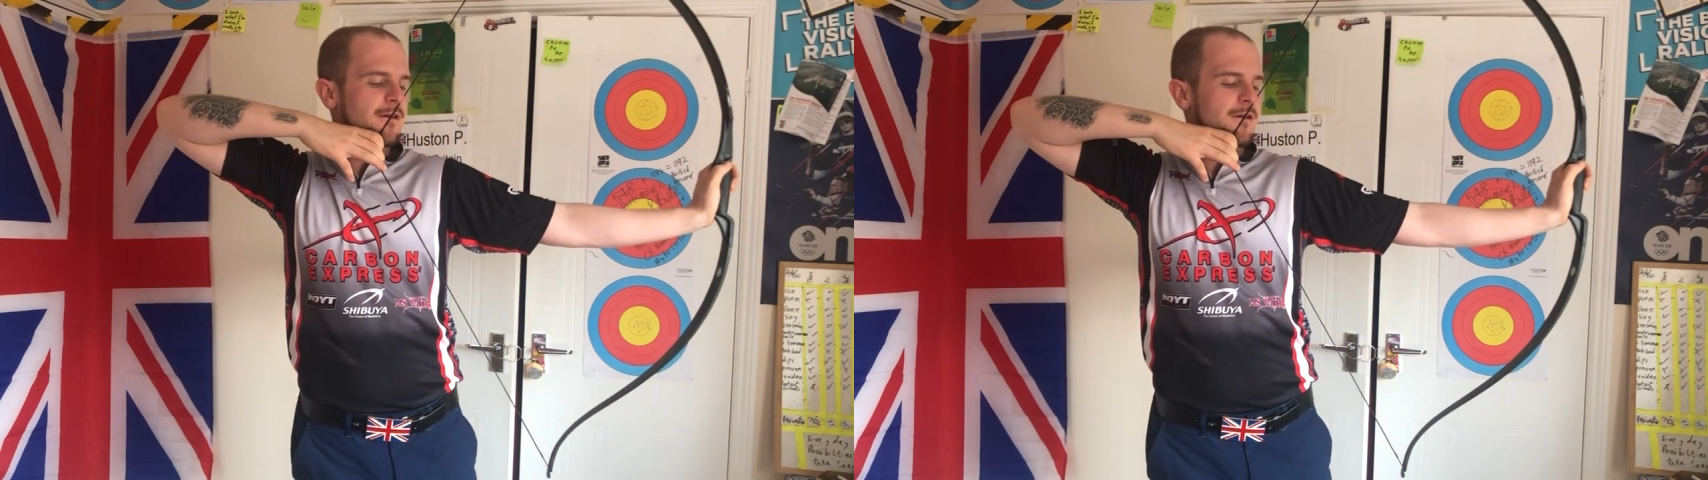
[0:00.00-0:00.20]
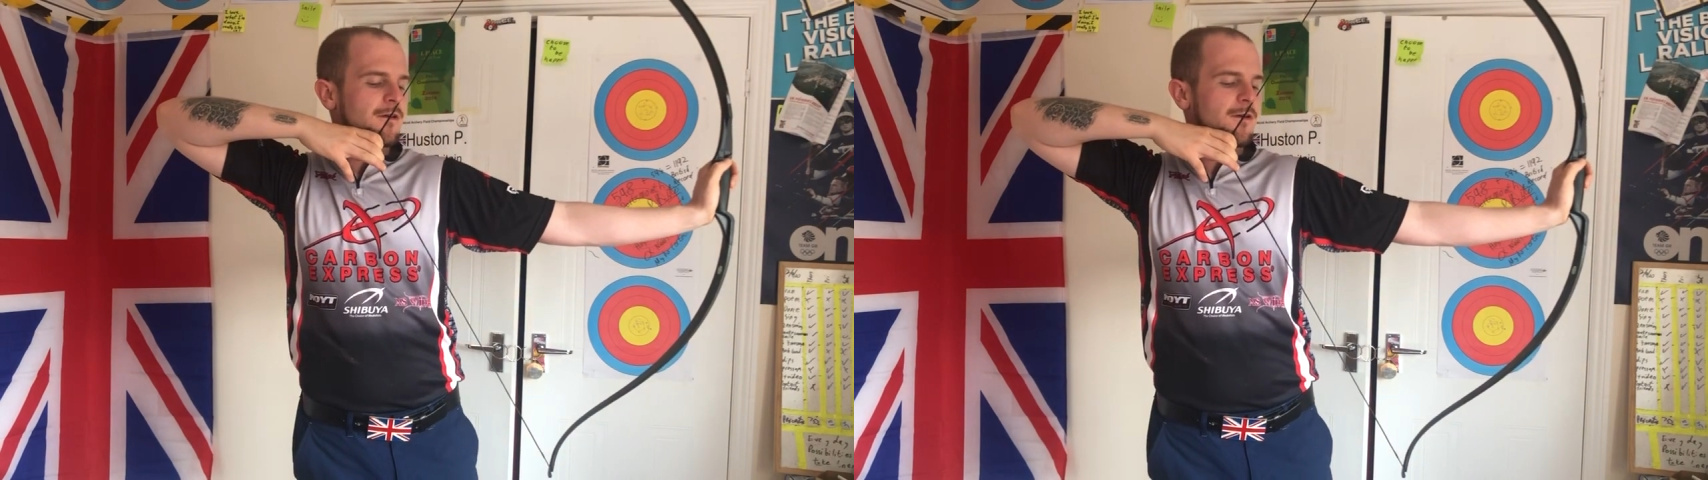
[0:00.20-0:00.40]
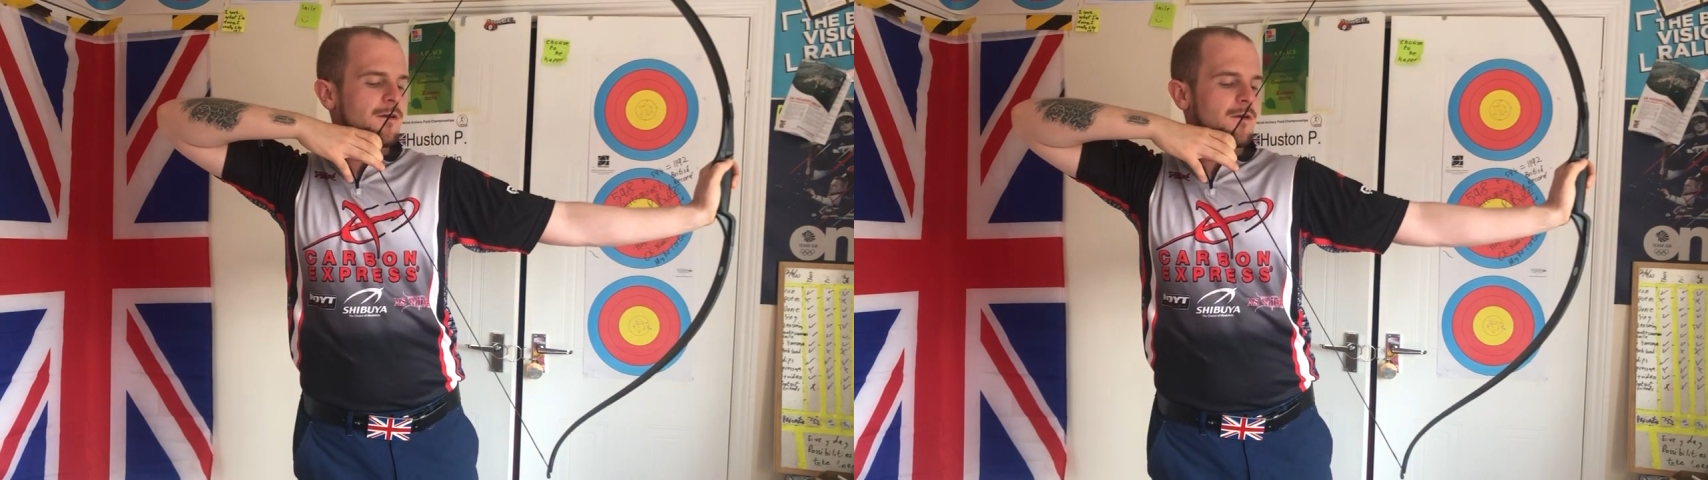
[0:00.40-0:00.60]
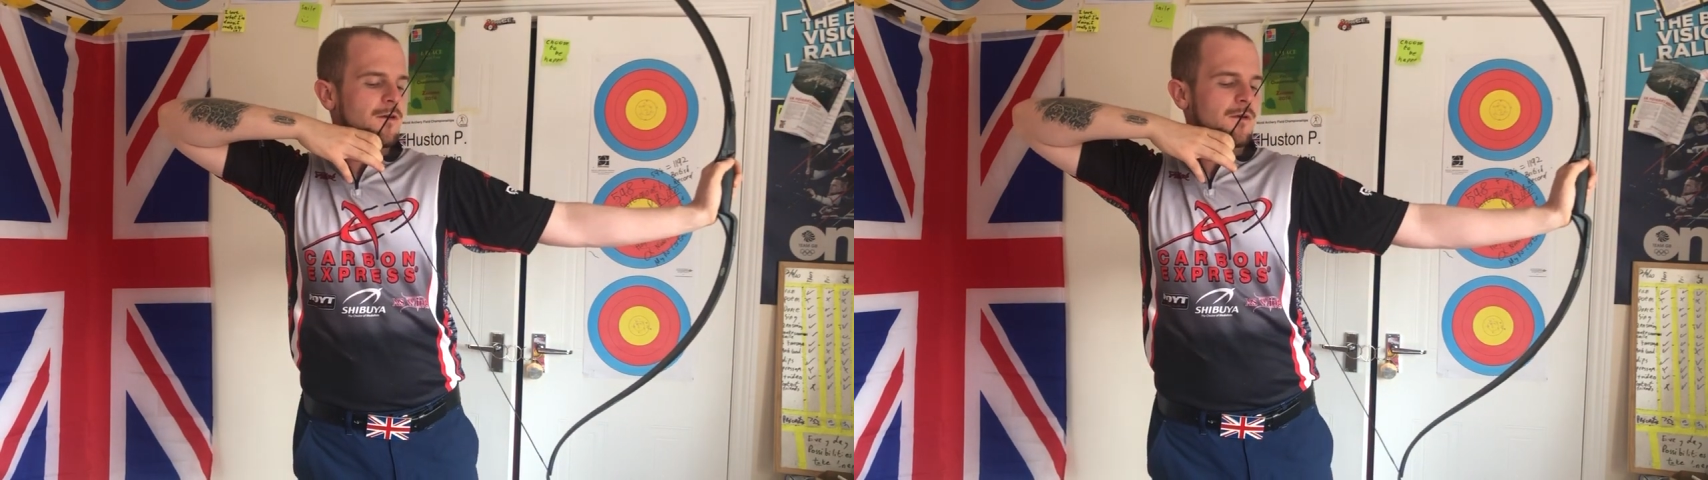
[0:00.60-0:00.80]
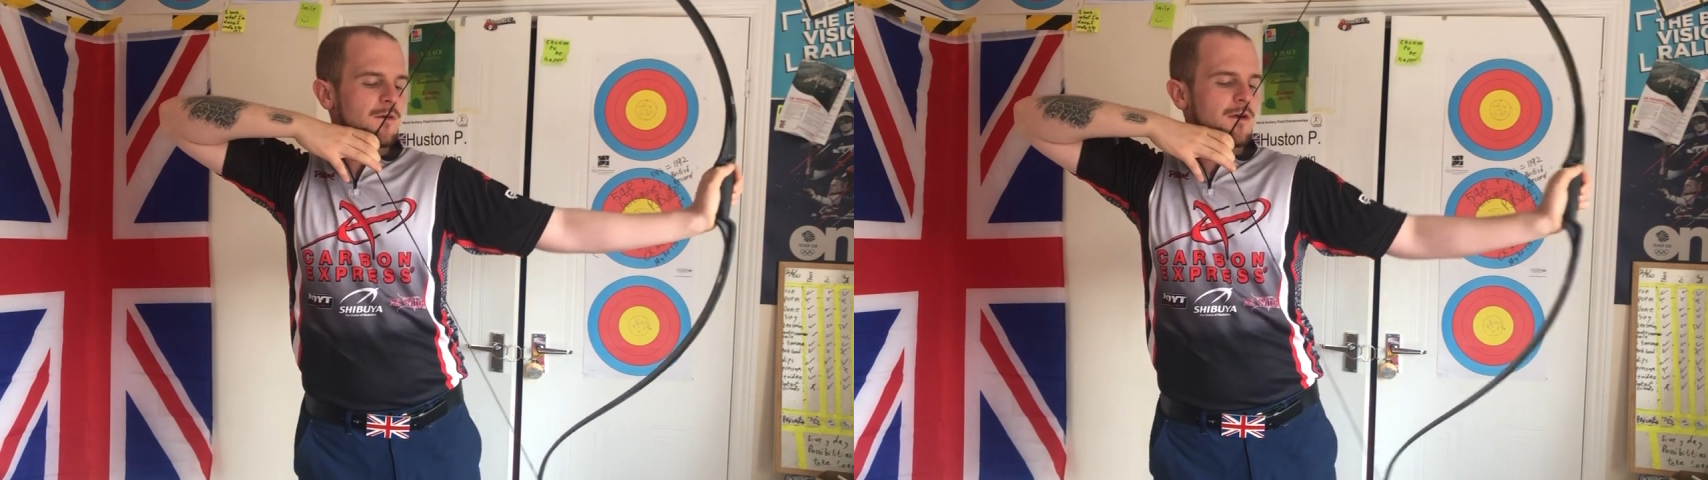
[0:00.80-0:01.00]
2,
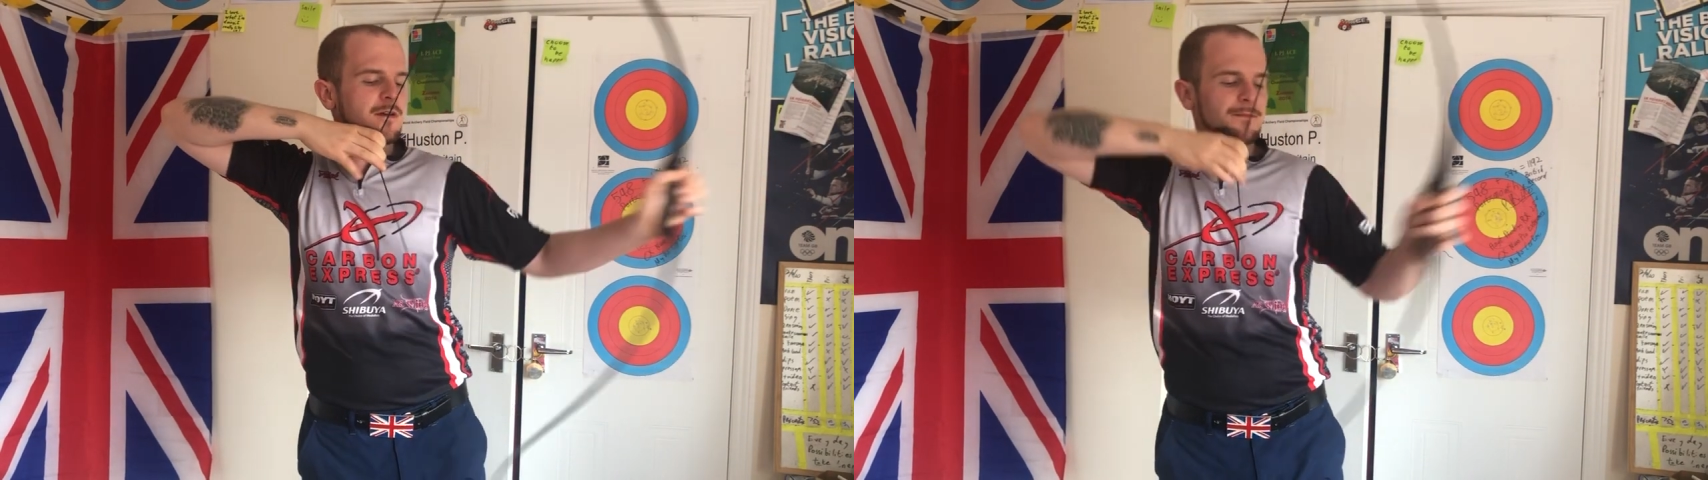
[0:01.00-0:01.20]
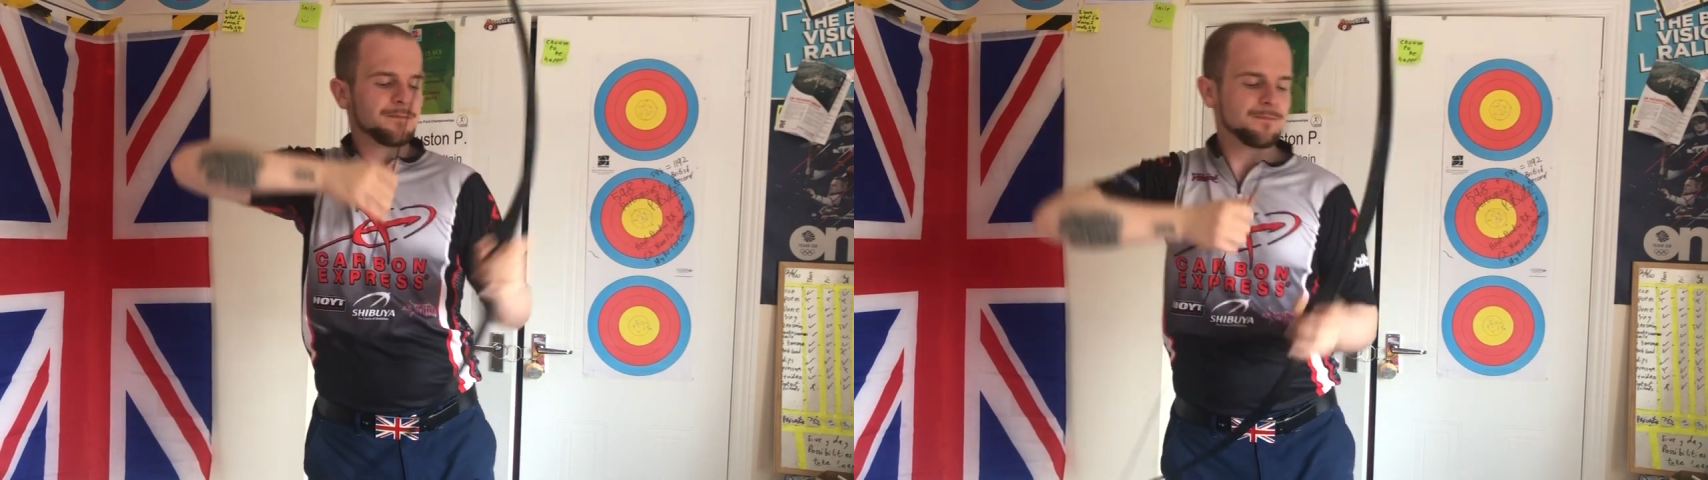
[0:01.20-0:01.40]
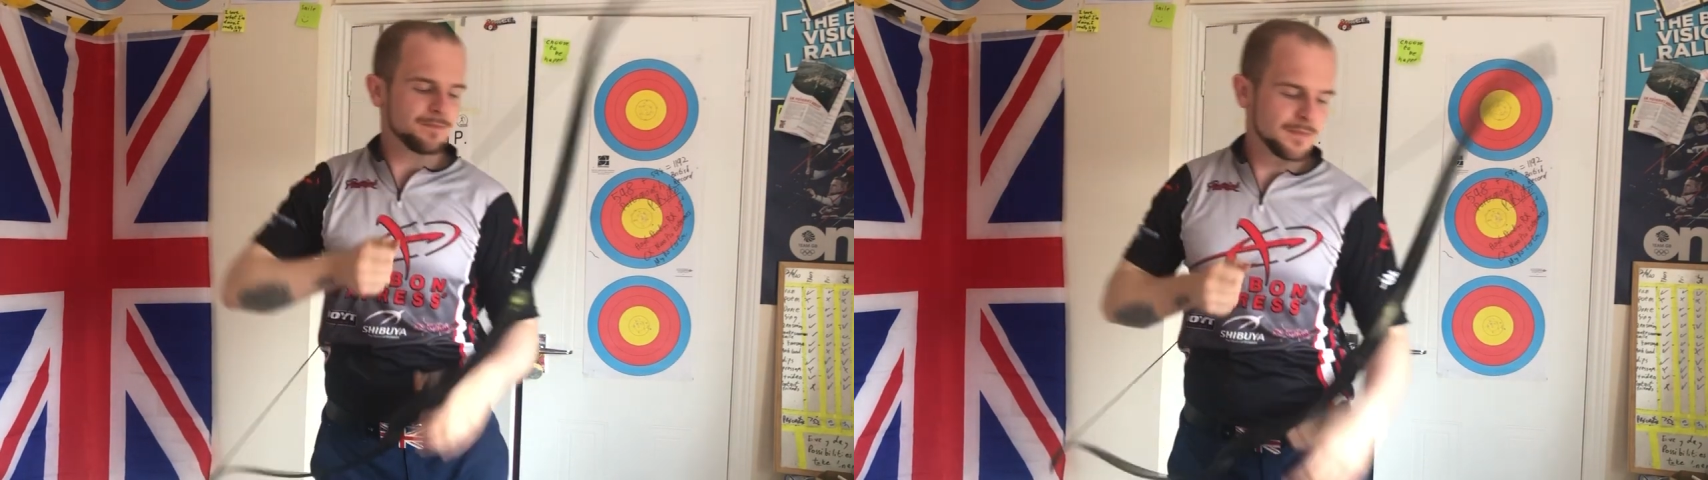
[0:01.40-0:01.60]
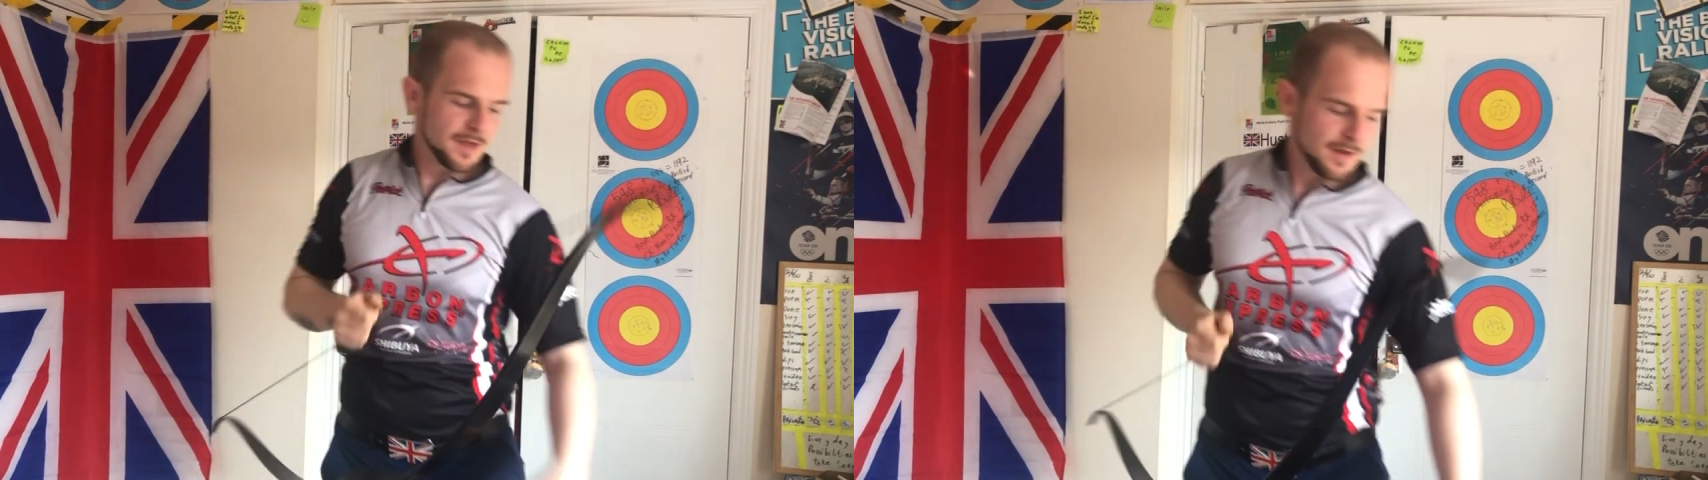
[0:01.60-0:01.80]
1.